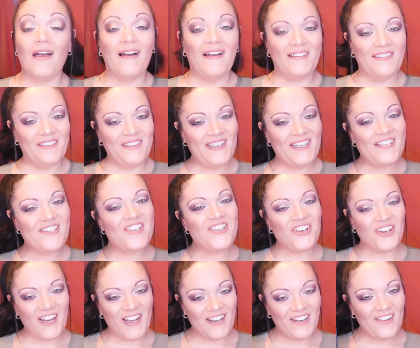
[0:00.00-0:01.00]
Unleash
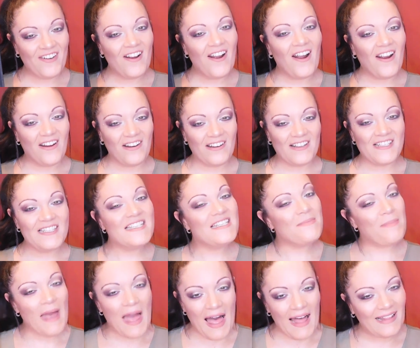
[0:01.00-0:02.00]
Your Inner
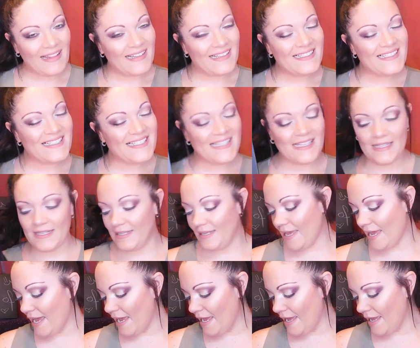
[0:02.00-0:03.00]
Artist palette.
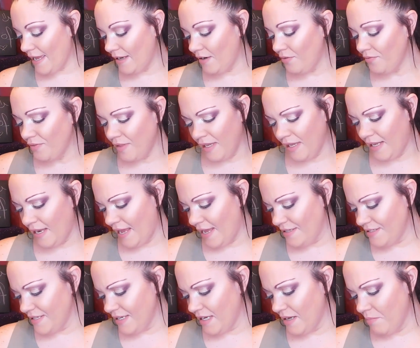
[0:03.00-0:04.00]
I don't think it
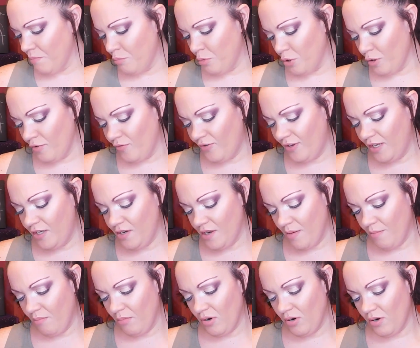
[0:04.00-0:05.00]
has like a Morphe
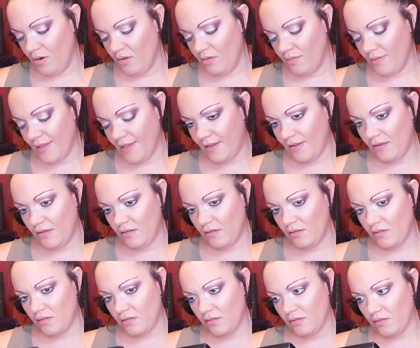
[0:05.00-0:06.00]
number, like
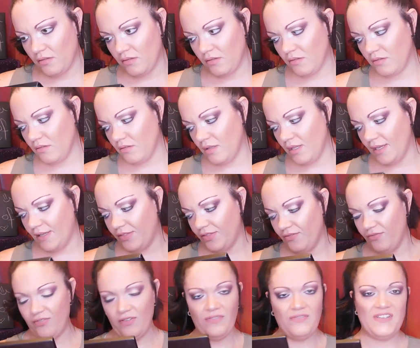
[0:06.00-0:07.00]
the
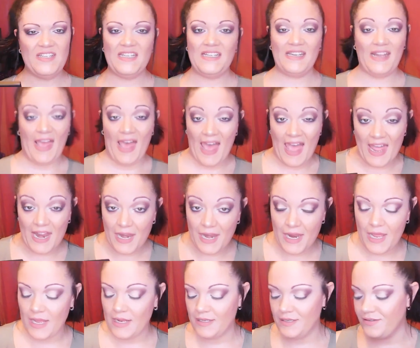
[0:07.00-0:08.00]

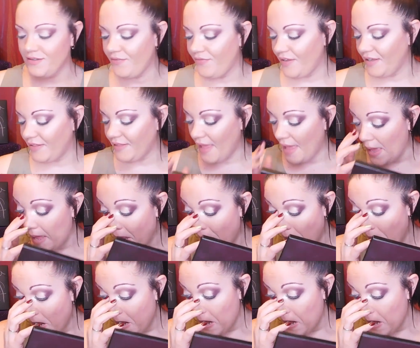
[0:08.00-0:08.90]
15N and stuff like that.